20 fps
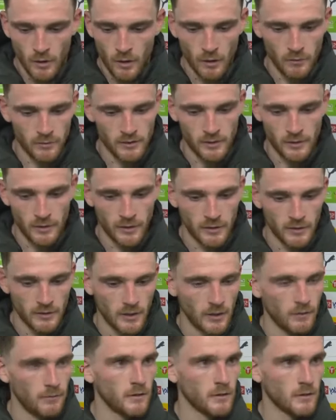obviously, like you
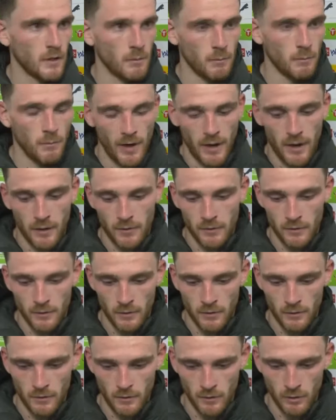said, first game back and,
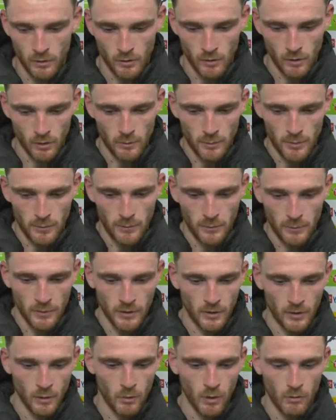you know, a lot of people
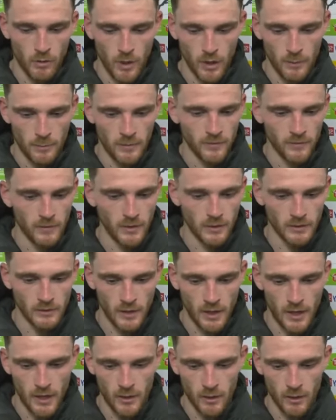played the World Cup and things
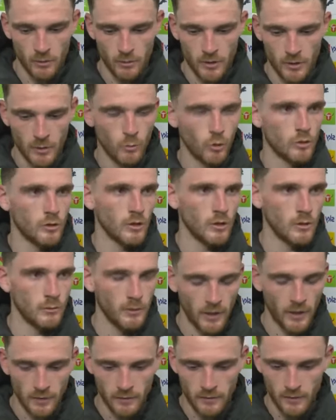like that and all the emotion that
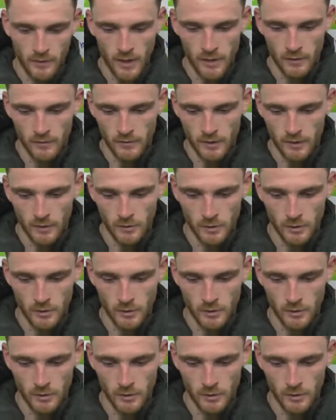went into that and things.